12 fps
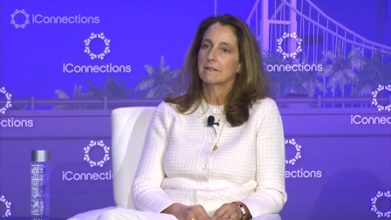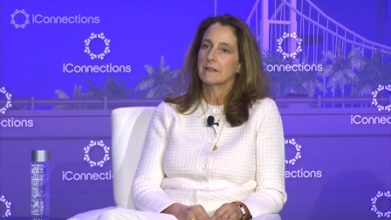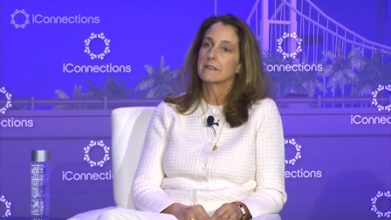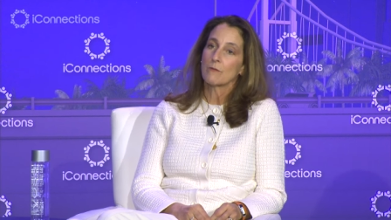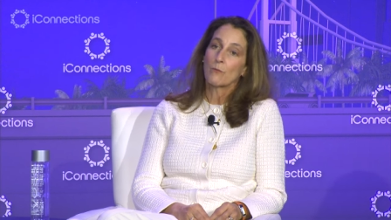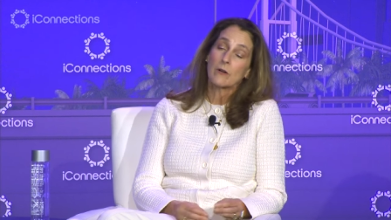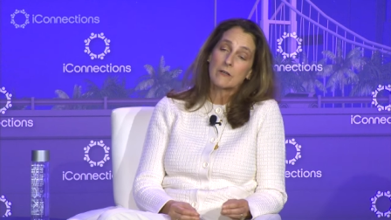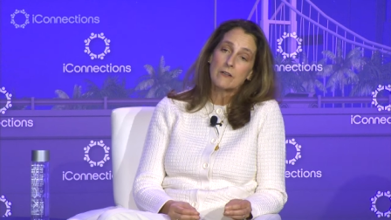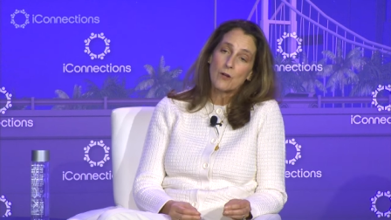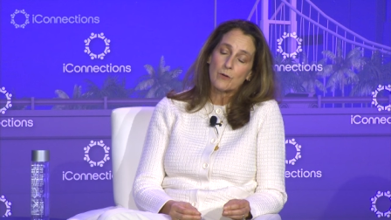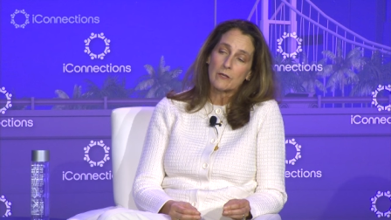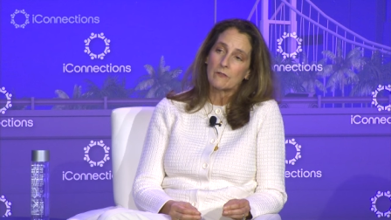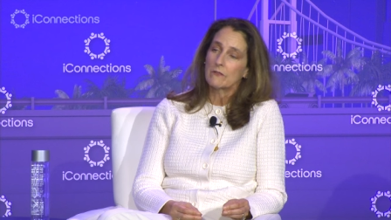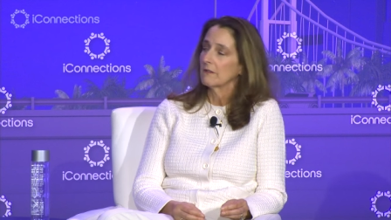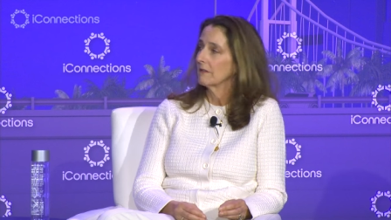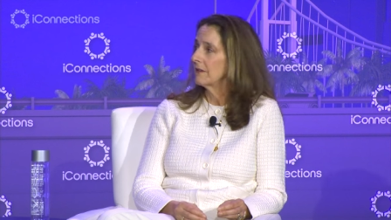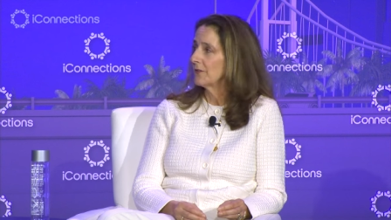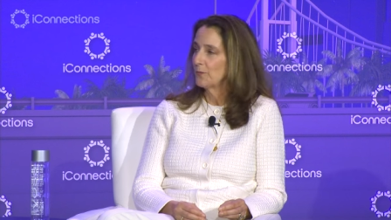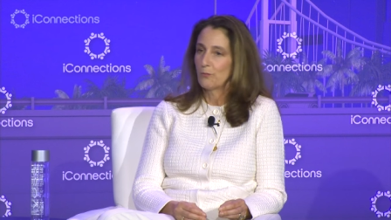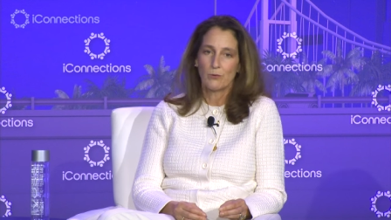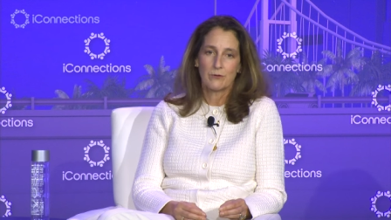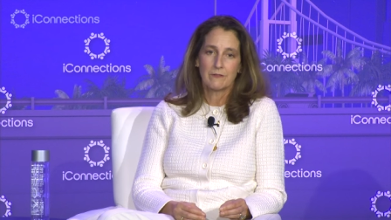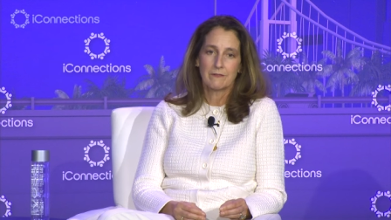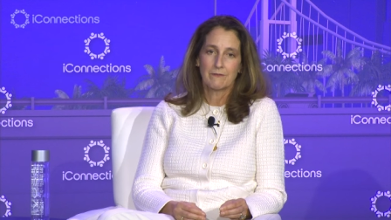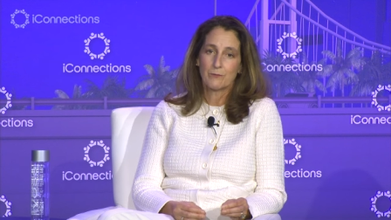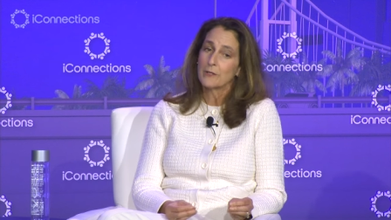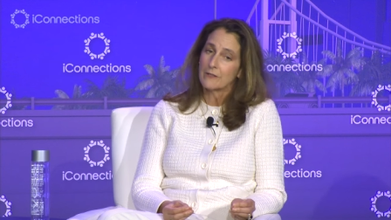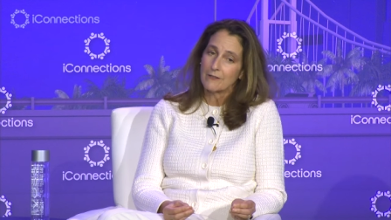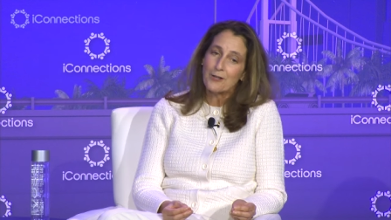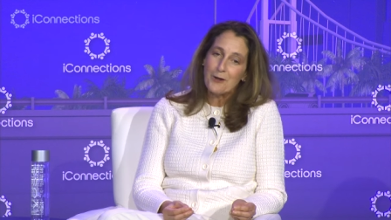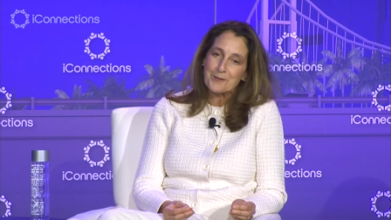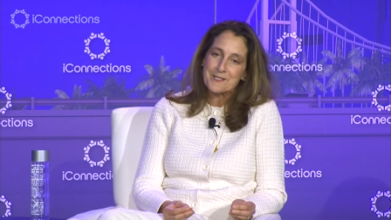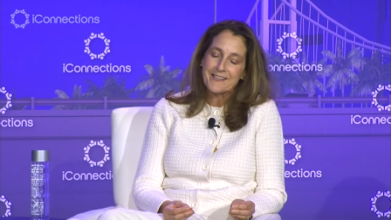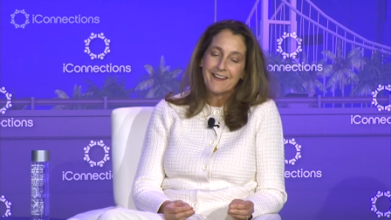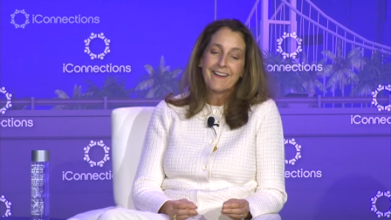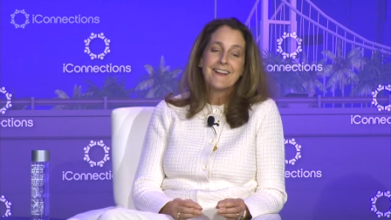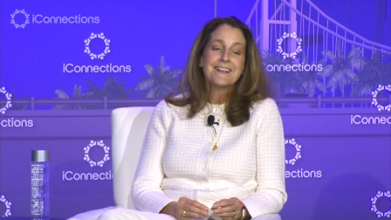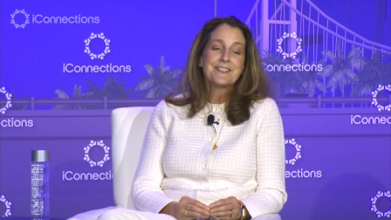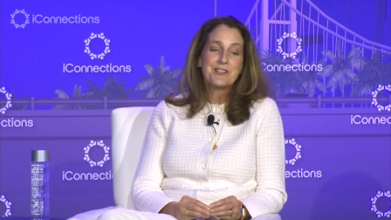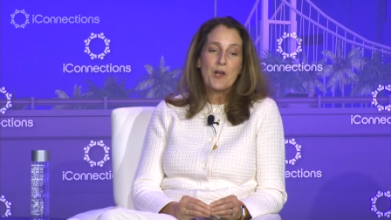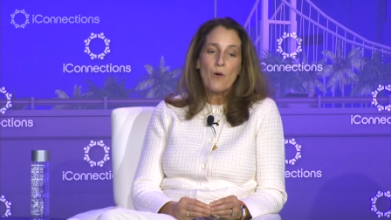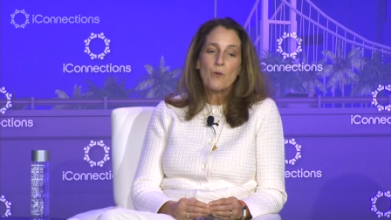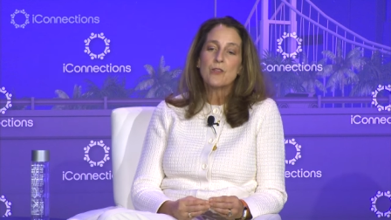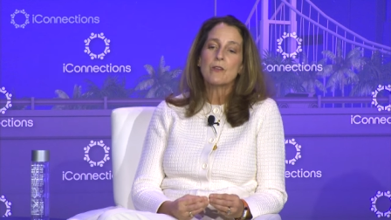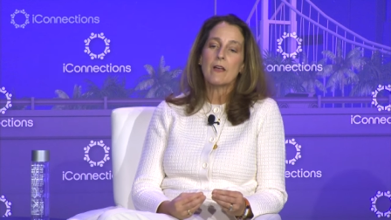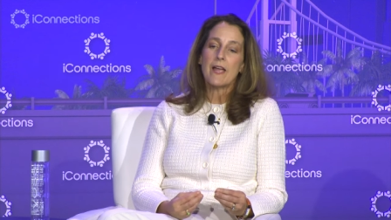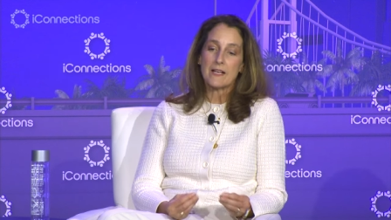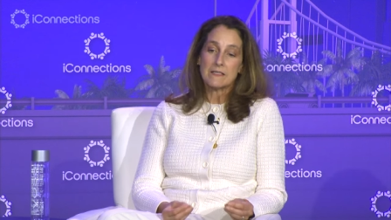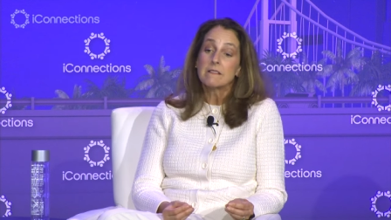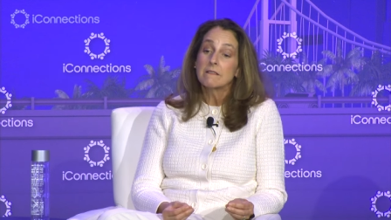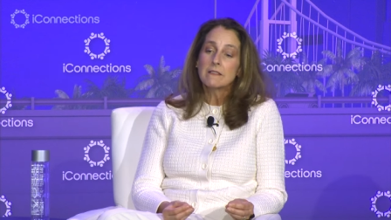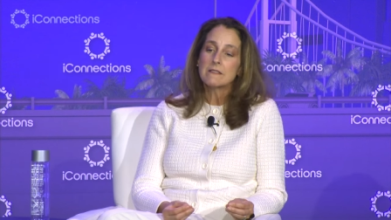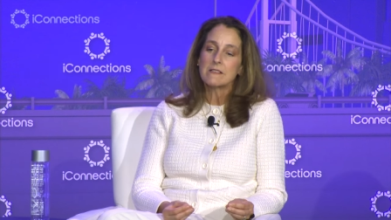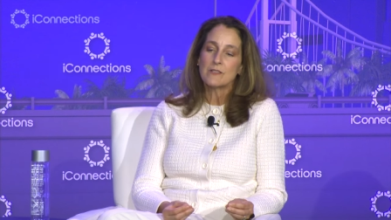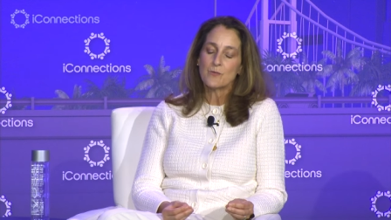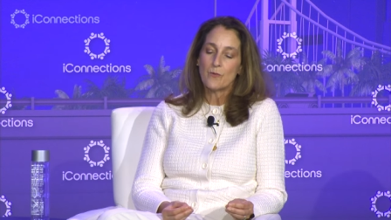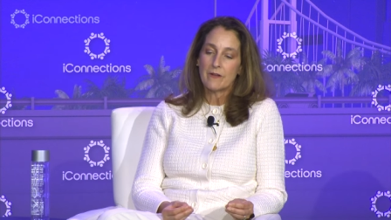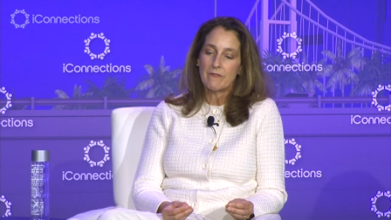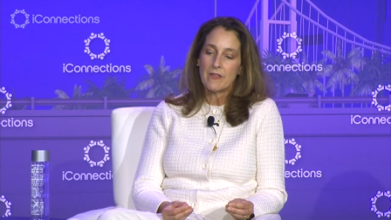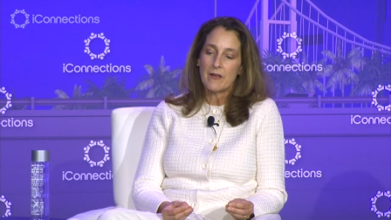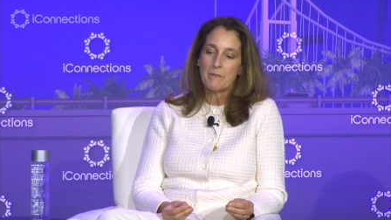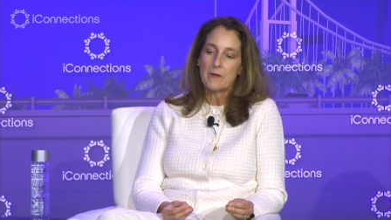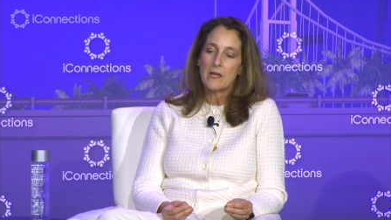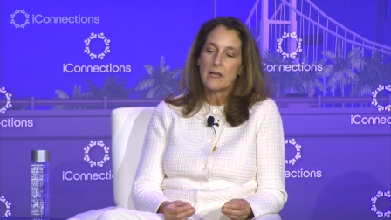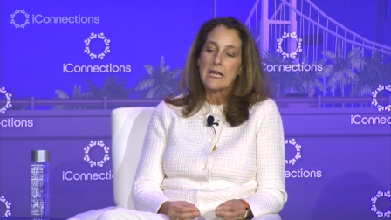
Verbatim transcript: it's, we're going to notice because we're really close. So excellence is one of them.